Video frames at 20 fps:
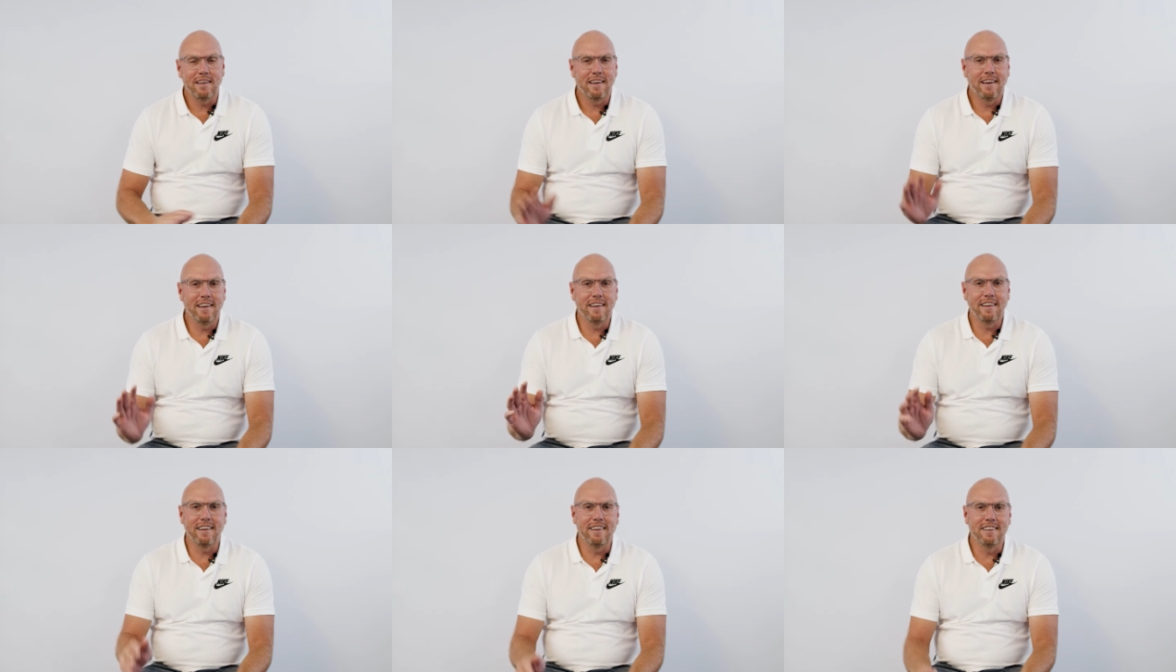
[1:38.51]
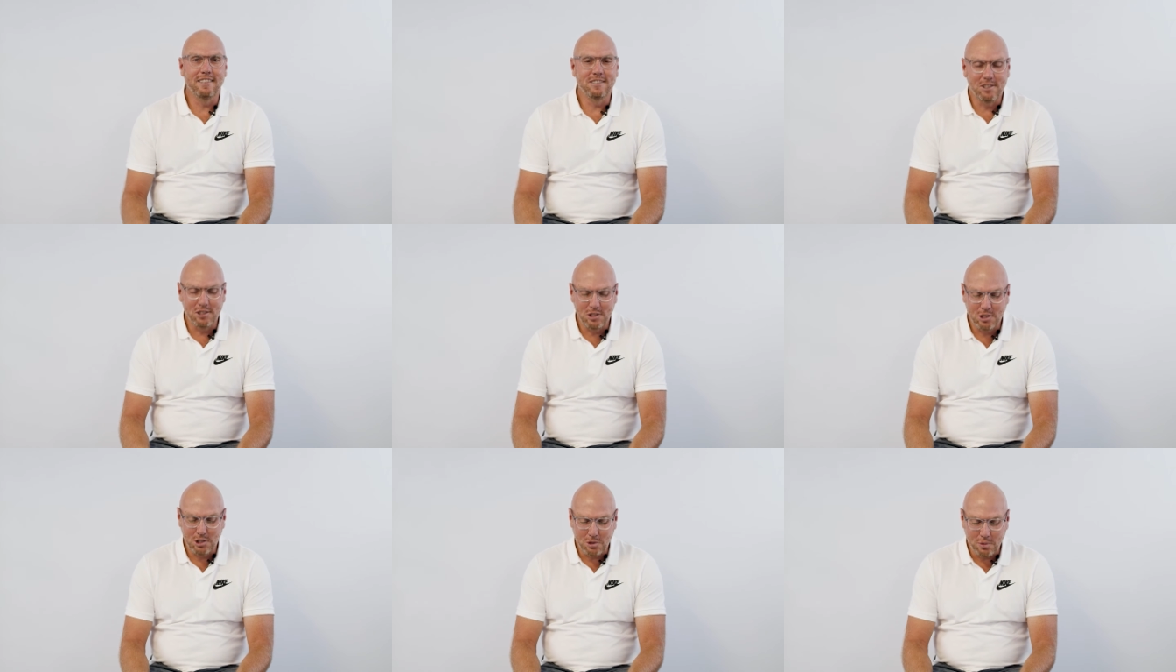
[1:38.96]
heading
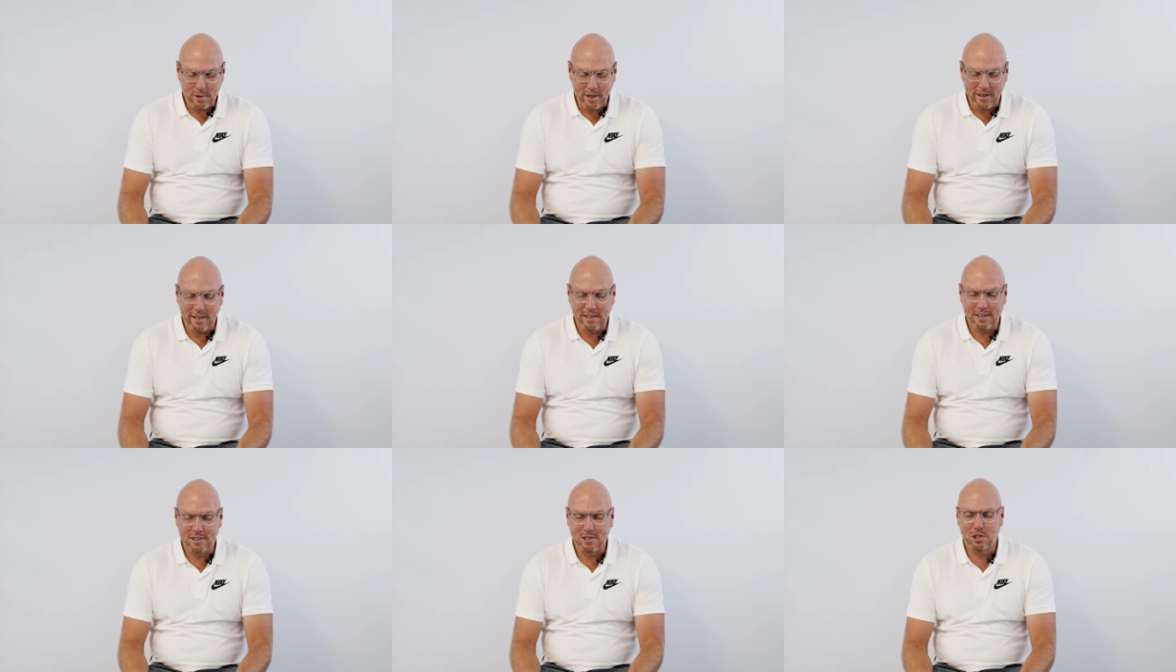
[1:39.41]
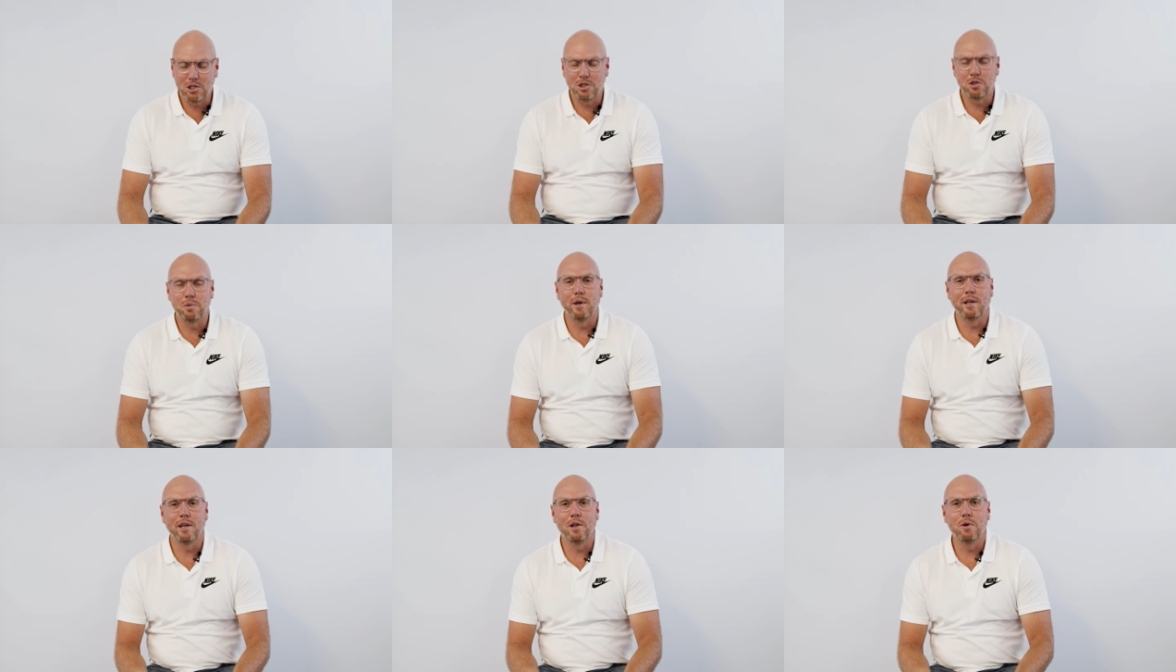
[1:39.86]
into
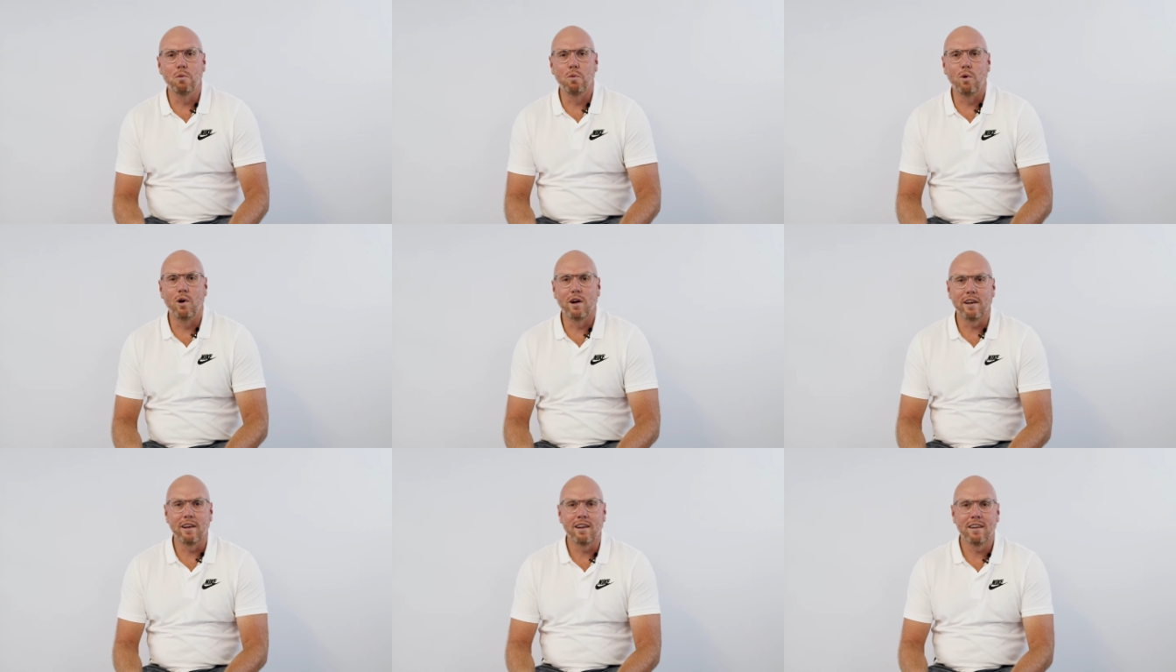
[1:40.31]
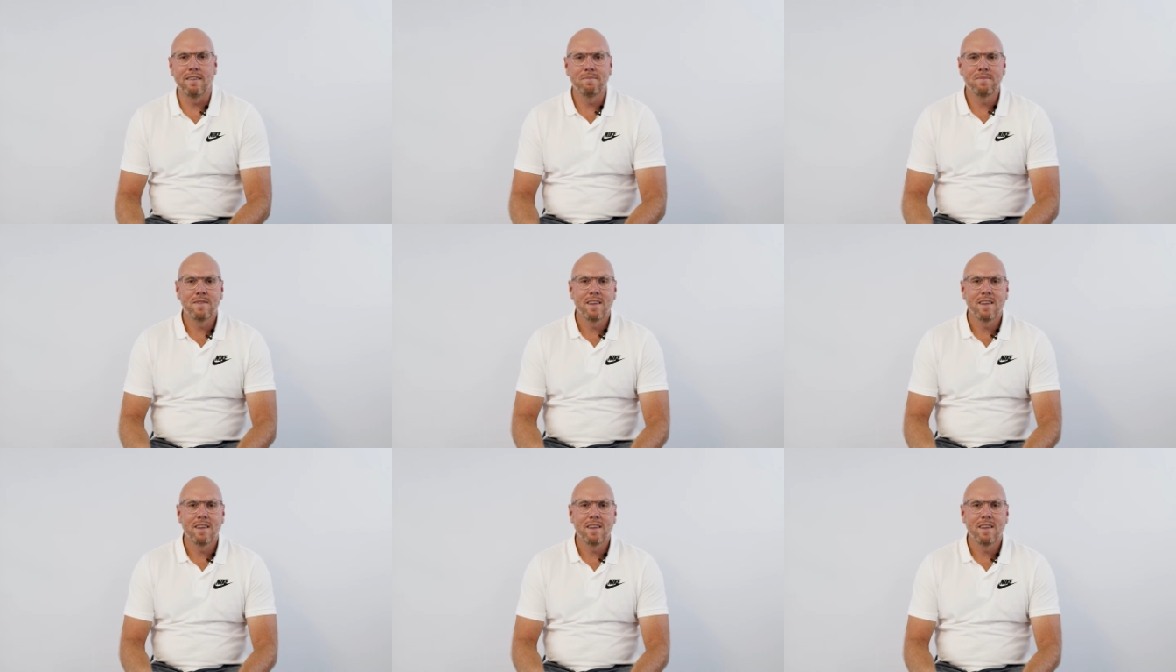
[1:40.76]
2021.